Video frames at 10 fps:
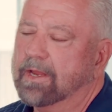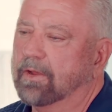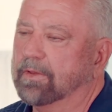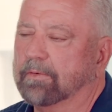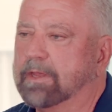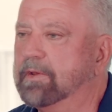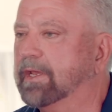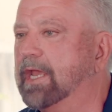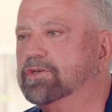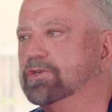The
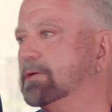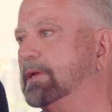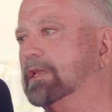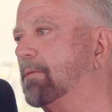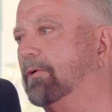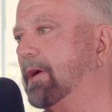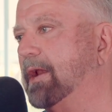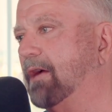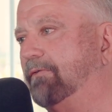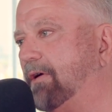communication should be doubled right
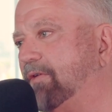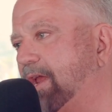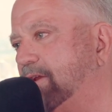now for every